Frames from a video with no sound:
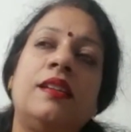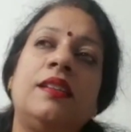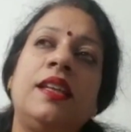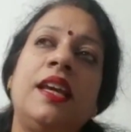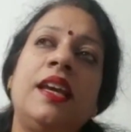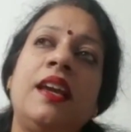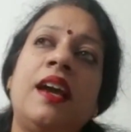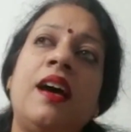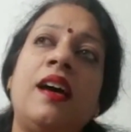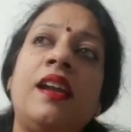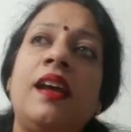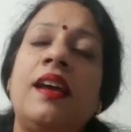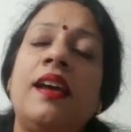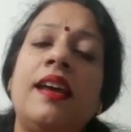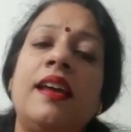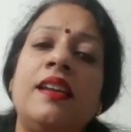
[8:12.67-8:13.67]
they
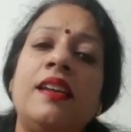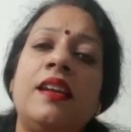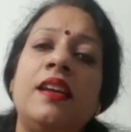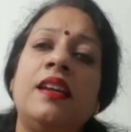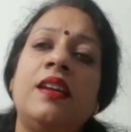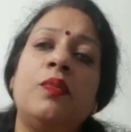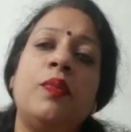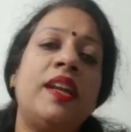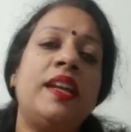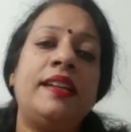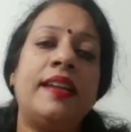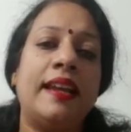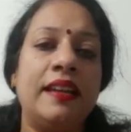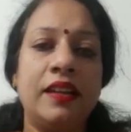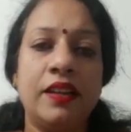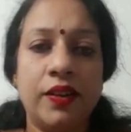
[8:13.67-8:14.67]
are in a very
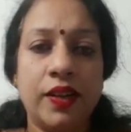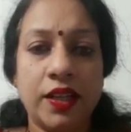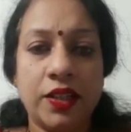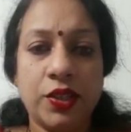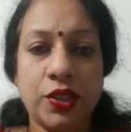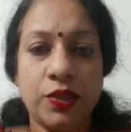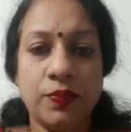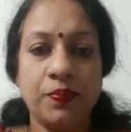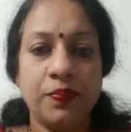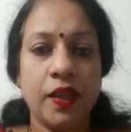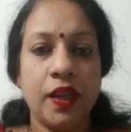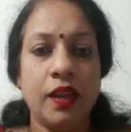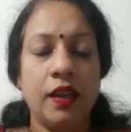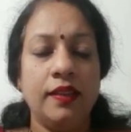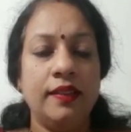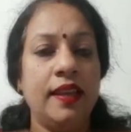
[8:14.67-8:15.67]
tender age.
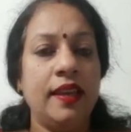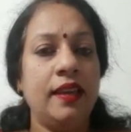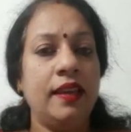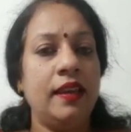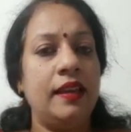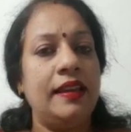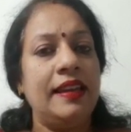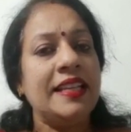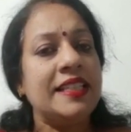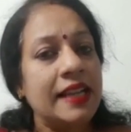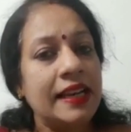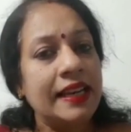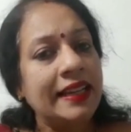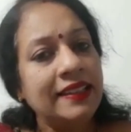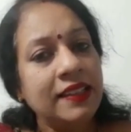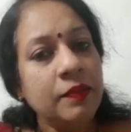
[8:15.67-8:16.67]
They
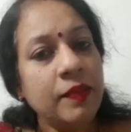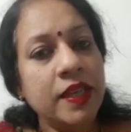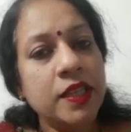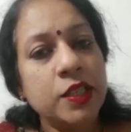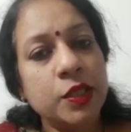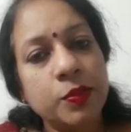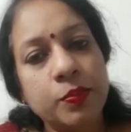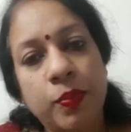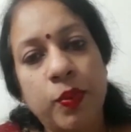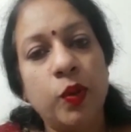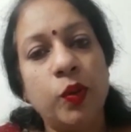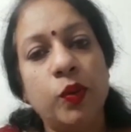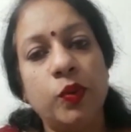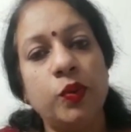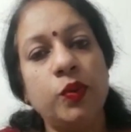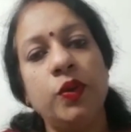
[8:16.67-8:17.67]
let them
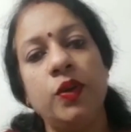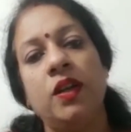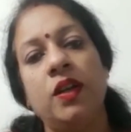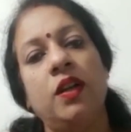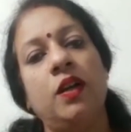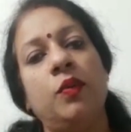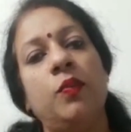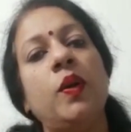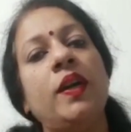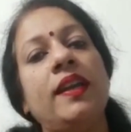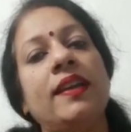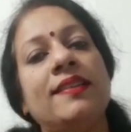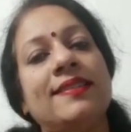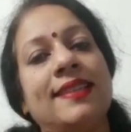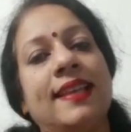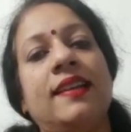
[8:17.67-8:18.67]
explore what
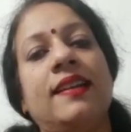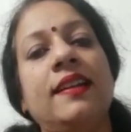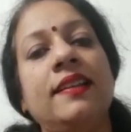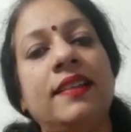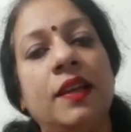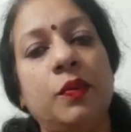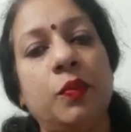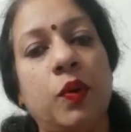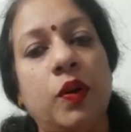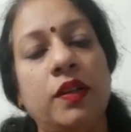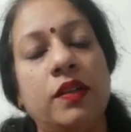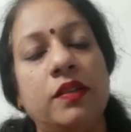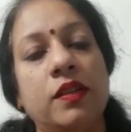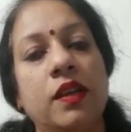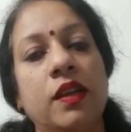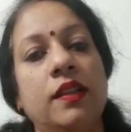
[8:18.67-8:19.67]
exactly they
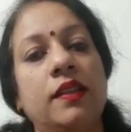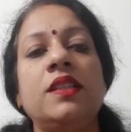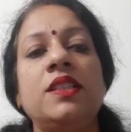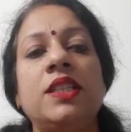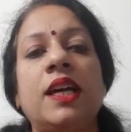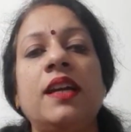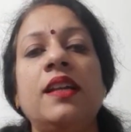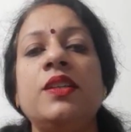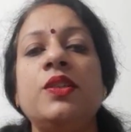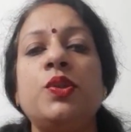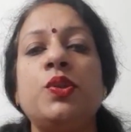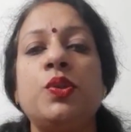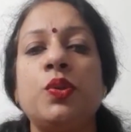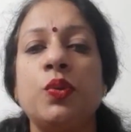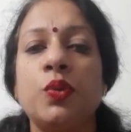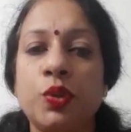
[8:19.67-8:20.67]
want. The child is
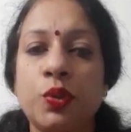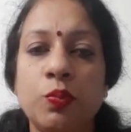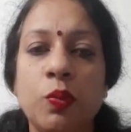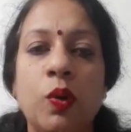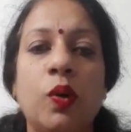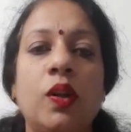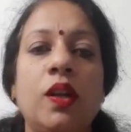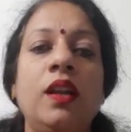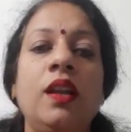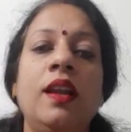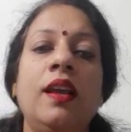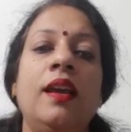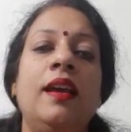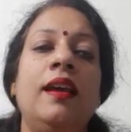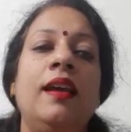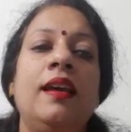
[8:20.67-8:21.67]
so small,
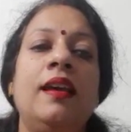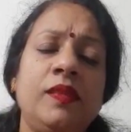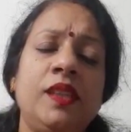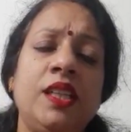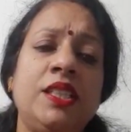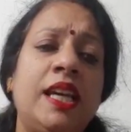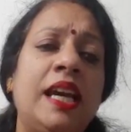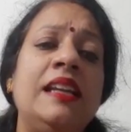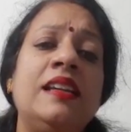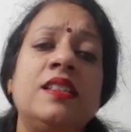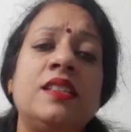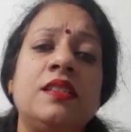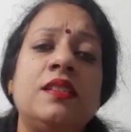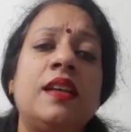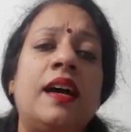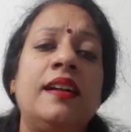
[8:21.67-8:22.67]
the child
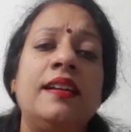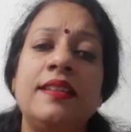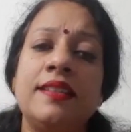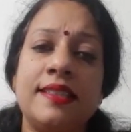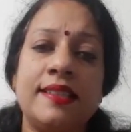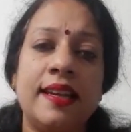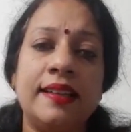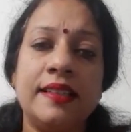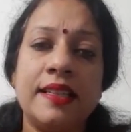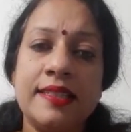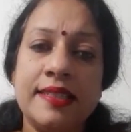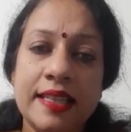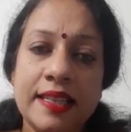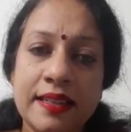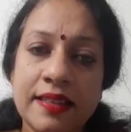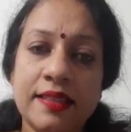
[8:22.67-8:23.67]
doesn't understand the
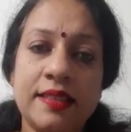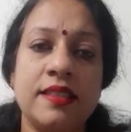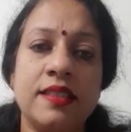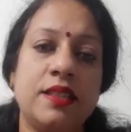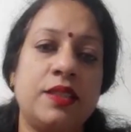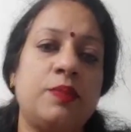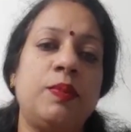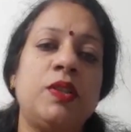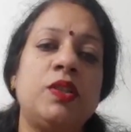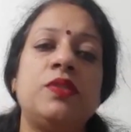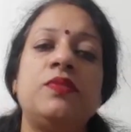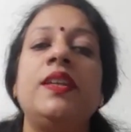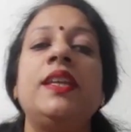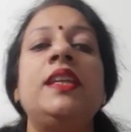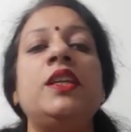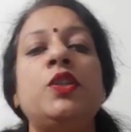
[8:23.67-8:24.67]
seriousness,
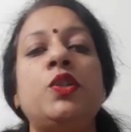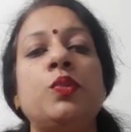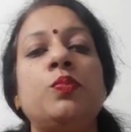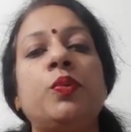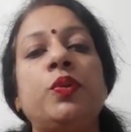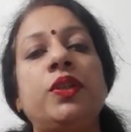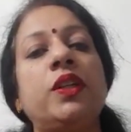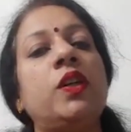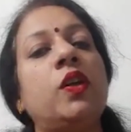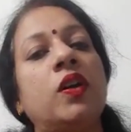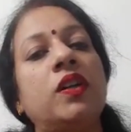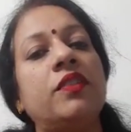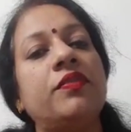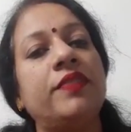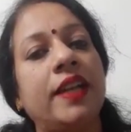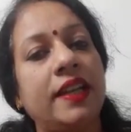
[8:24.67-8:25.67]
because we need to put in a
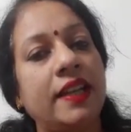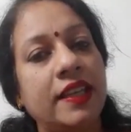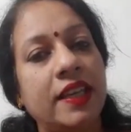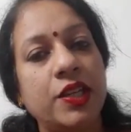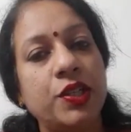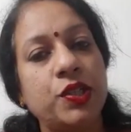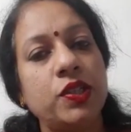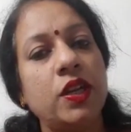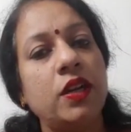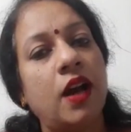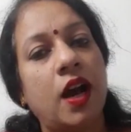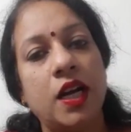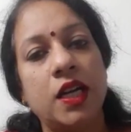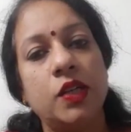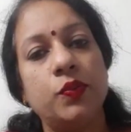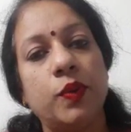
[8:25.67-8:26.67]
lot of dedication and
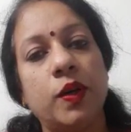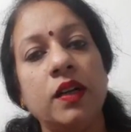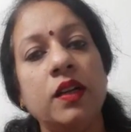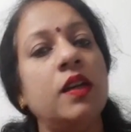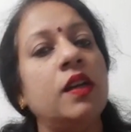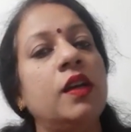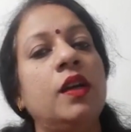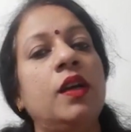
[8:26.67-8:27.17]
hard work